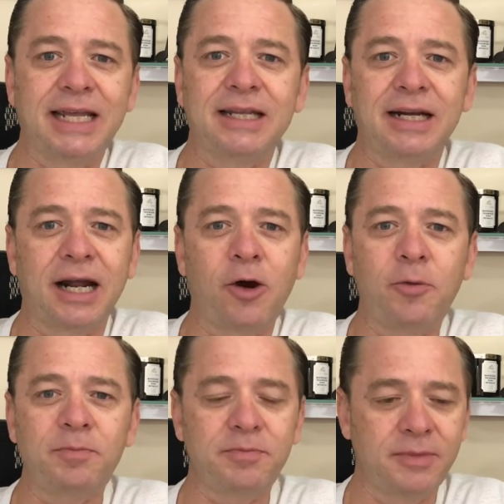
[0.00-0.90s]
that I
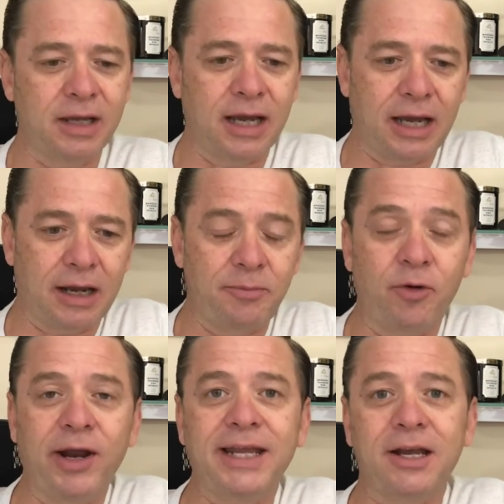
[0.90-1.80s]

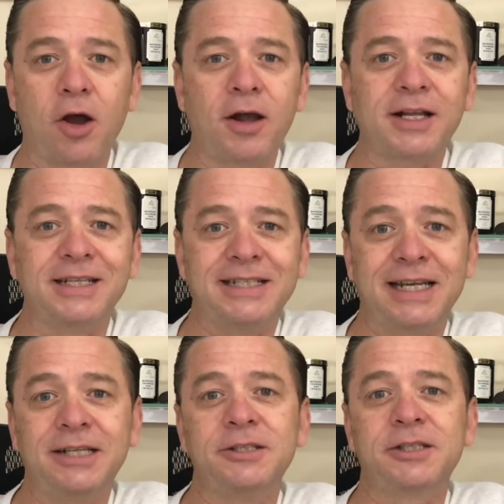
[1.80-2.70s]
pray that God
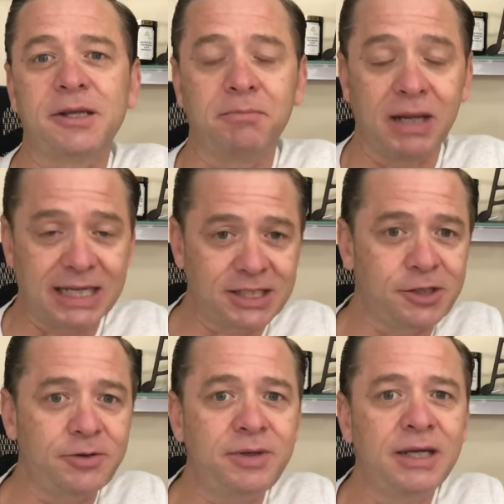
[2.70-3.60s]
continues to bless
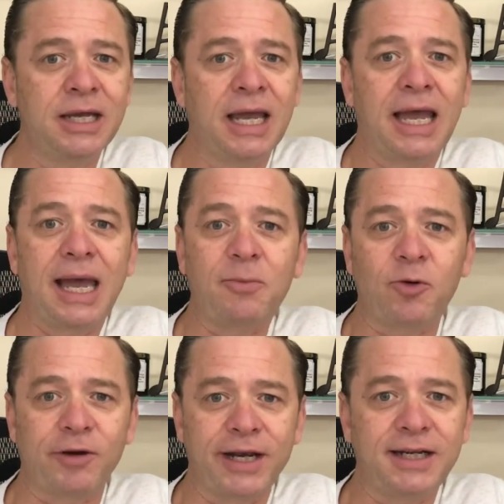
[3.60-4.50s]
you and
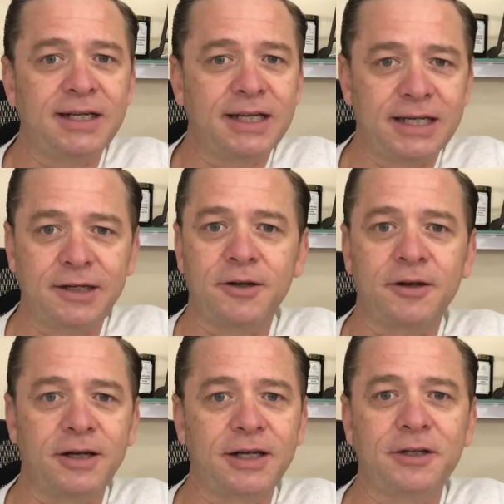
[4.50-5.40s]
Maureen in
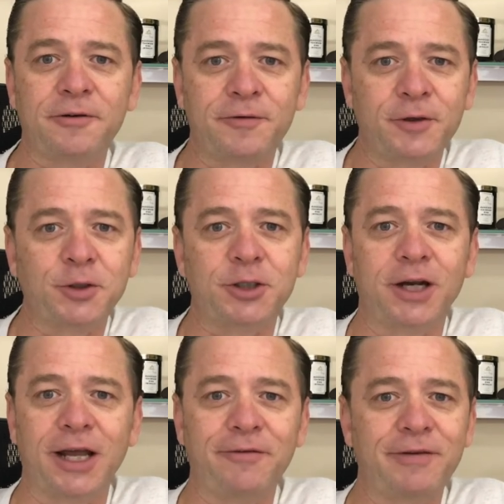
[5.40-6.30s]
your future
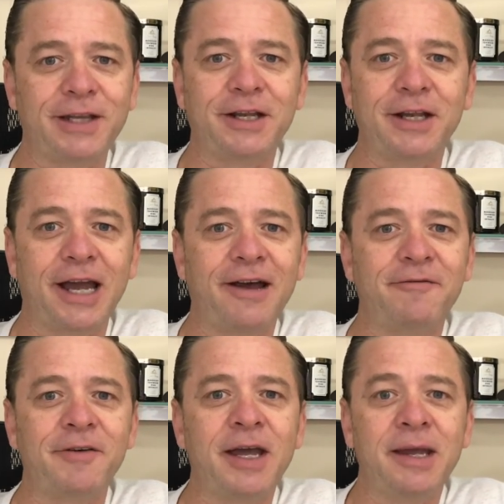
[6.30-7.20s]
life, and that you
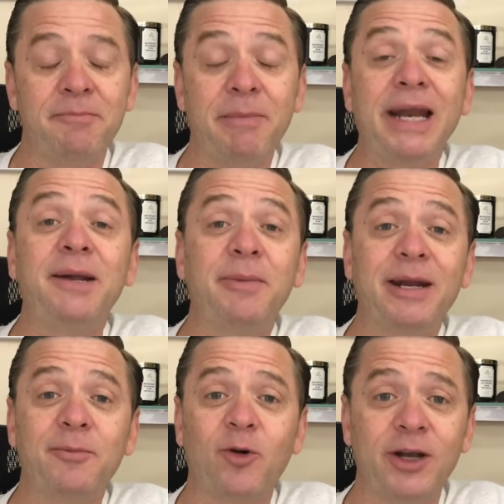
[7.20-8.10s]
have many
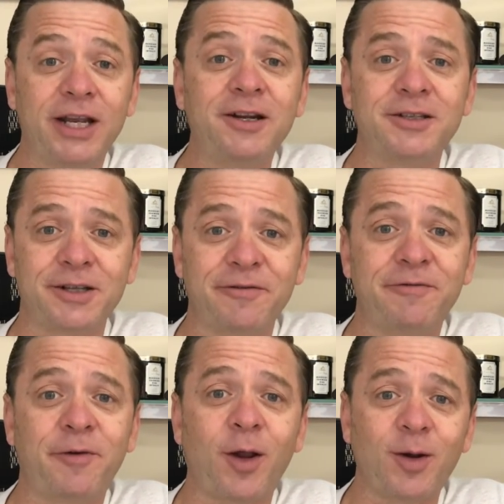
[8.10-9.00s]
more years of
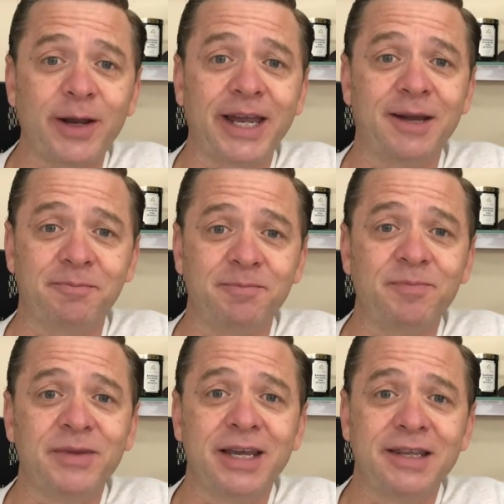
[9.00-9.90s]
following Him.
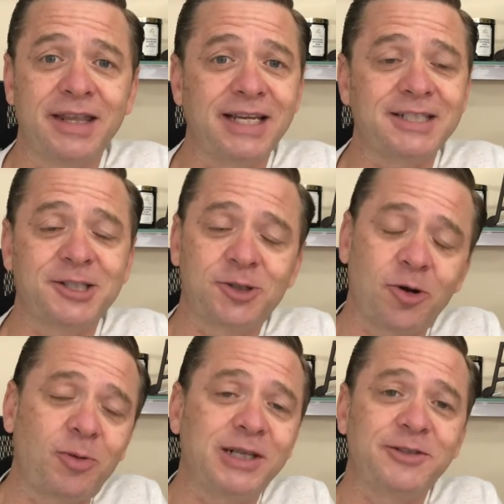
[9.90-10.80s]
Thanks
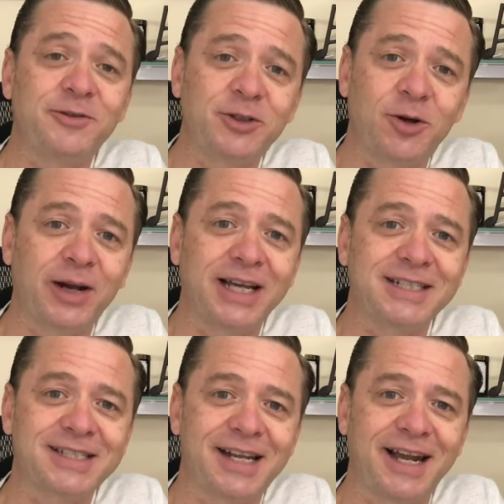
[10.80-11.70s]
so much for joining
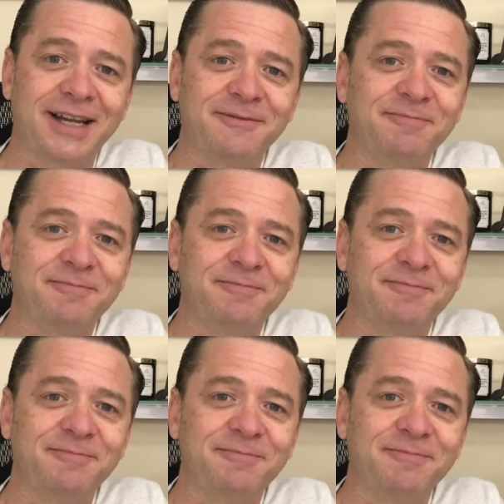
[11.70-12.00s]
us today.